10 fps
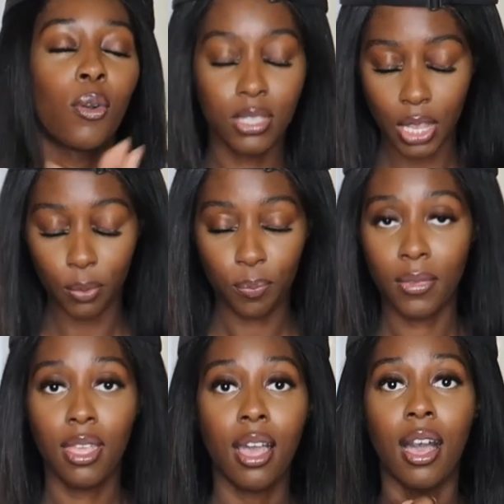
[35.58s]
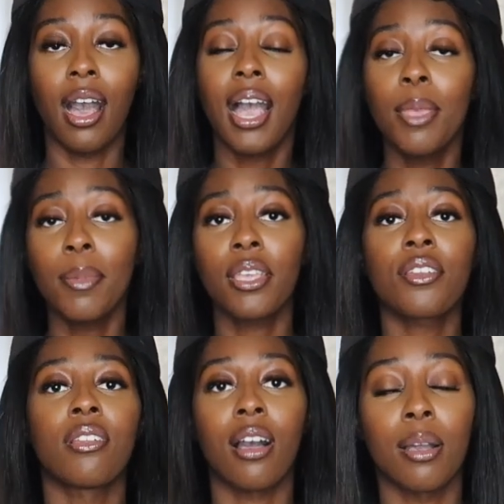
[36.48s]
So, I need
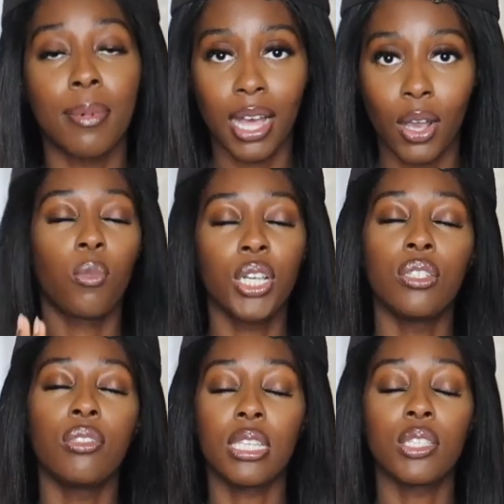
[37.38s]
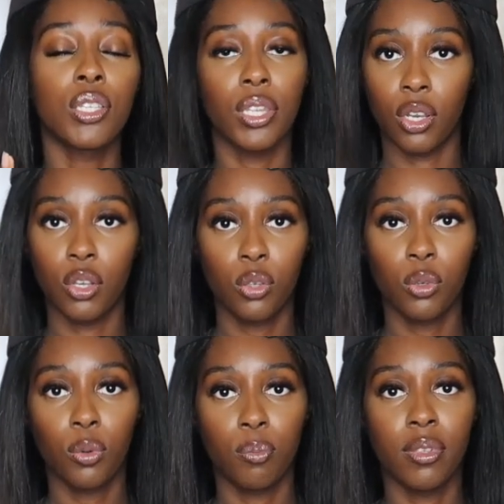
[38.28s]
to talk about what you need to
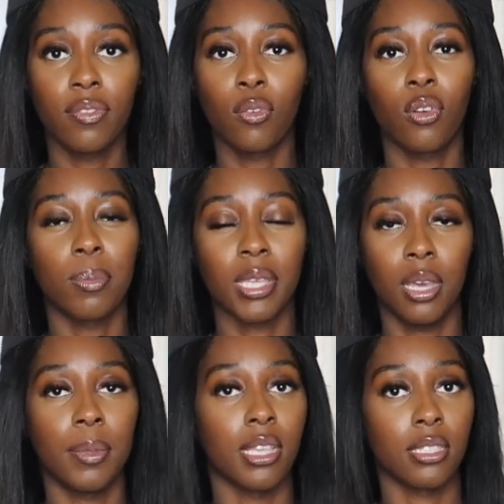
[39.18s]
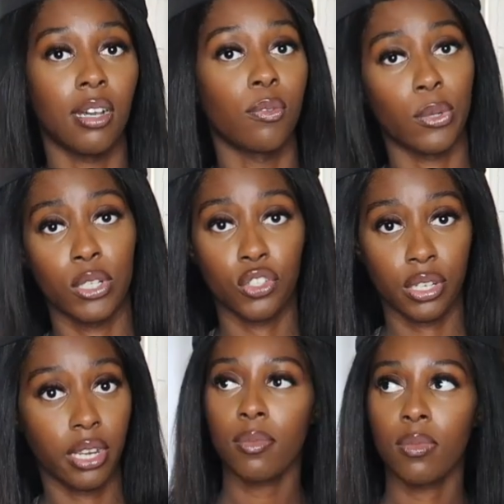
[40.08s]
know before becoming a software engineer.